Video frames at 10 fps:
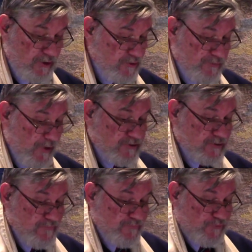There's
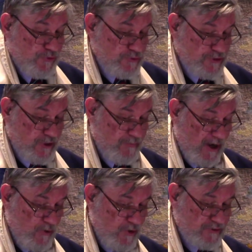much confusion
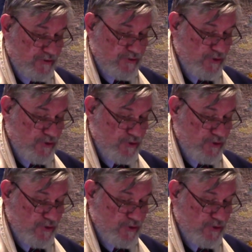about what